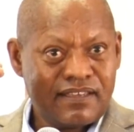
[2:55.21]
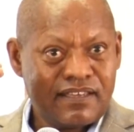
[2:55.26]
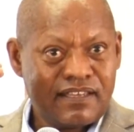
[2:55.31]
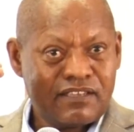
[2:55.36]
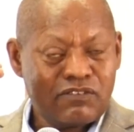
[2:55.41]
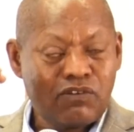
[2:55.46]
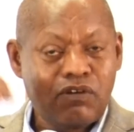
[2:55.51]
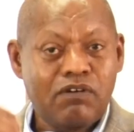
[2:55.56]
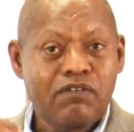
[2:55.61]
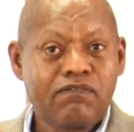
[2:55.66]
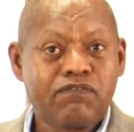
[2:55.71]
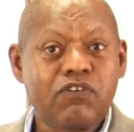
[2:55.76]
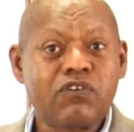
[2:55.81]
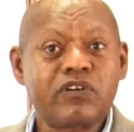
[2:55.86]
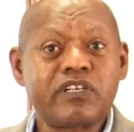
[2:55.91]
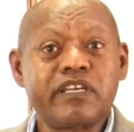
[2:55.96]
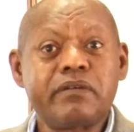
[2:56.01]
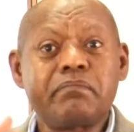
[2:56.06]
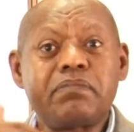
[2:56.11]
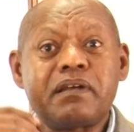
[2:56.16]
So
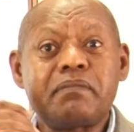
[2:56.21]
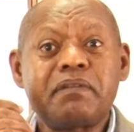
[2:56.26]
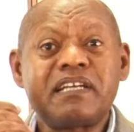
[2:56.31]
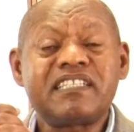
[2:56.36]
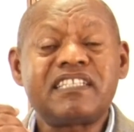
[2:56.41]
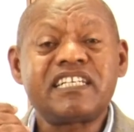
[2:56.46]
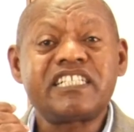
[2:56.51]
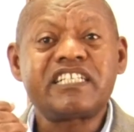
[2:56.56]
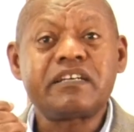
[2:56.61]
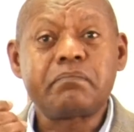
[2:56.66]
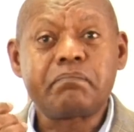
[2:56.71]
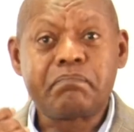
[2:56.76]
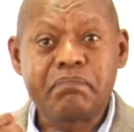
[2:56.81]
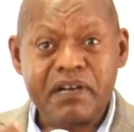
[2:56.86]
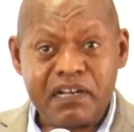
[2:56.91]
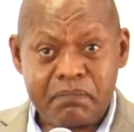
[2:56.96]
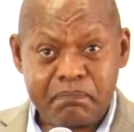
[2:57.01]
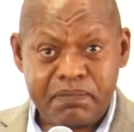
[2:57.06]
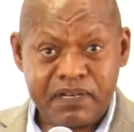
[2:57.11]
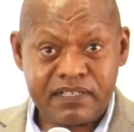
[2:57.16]
for implementation
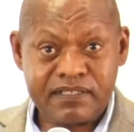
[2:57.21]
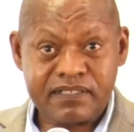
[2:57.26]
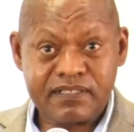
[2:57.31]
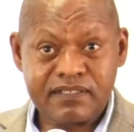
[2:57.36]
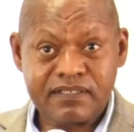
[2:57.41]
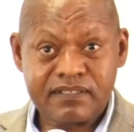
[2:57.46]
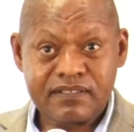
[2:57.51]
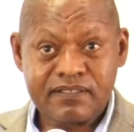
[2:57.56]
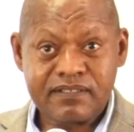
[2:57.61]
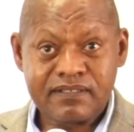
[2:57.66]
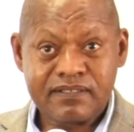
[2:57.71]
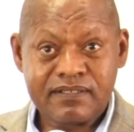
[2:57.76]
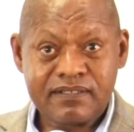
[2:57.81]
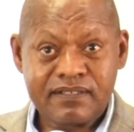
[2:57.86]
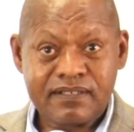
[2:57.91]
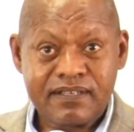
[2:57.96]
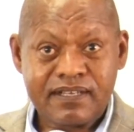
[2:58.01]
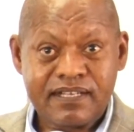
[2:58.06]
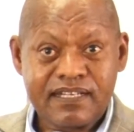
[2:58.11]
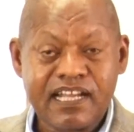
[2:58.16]
purpose,
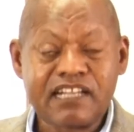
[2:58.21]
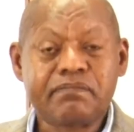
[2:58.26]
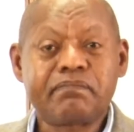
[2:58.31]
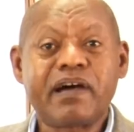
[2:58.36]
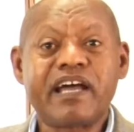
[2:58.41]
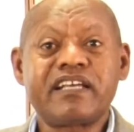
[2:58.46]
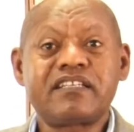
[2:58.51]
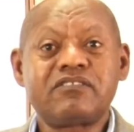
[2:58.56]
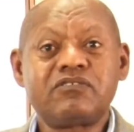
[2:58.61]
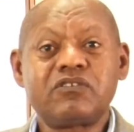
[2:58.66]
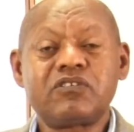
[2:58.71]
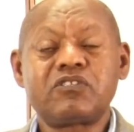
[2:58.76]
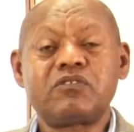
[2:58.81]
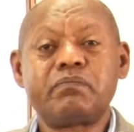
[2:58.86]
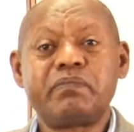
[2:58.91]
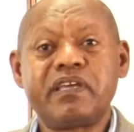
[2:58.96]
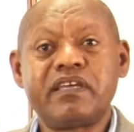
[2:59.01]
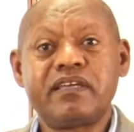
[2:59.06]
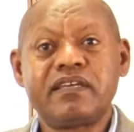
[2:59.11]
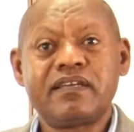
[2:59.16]
that might not
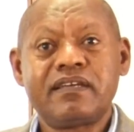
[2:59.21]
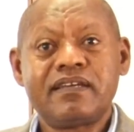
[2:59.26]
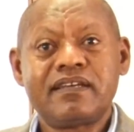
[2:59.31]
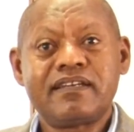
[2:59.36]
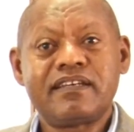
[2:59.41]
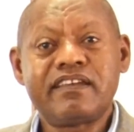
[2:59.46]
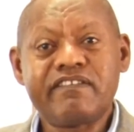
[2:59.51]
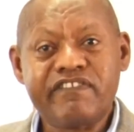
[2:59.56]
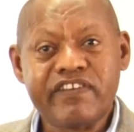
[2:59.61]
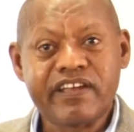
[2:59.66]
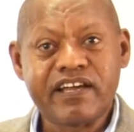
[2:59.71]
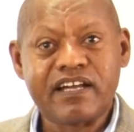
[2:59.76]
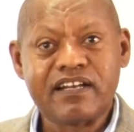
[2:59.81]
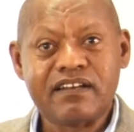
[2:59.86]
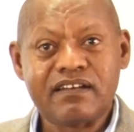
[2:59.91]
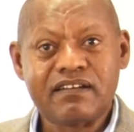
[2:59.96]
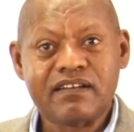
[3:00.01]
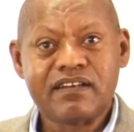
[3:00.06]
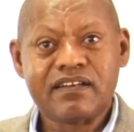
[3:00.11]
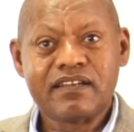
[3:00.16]
be
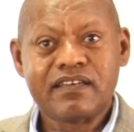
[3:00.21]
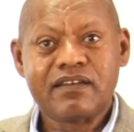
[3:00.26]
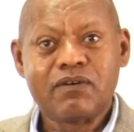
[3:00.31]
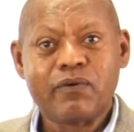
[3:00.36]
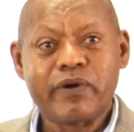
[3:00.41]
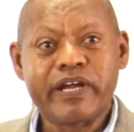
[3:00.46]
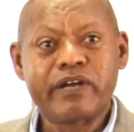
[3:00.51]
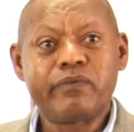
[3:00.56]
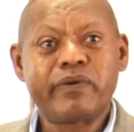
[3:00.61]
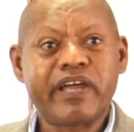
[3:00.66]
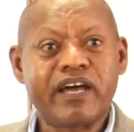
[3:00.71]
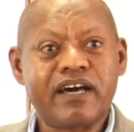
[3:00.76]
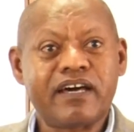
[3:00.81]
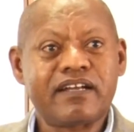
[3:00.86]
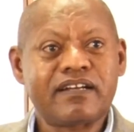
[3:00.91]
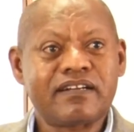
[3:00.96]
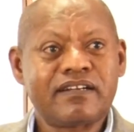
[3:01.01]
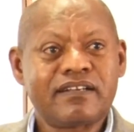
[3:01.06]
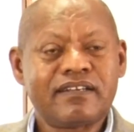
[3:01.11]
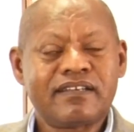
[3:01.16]
difficult when we are